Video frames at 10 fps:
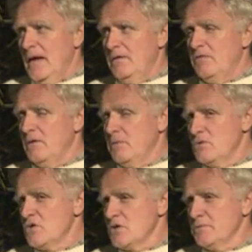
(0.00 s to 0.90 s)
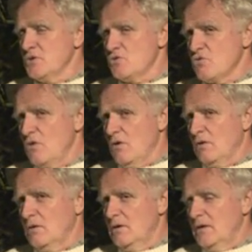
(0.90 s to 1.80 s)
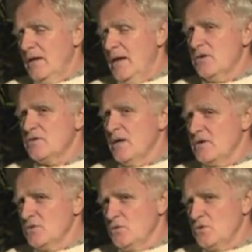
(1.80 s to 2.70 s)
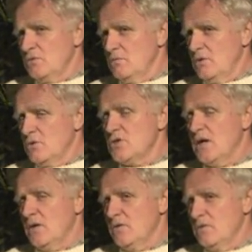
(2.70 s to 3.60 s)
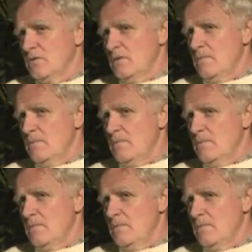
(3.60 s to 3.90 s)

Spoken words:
And if the immune system is strong, cancer has no chance.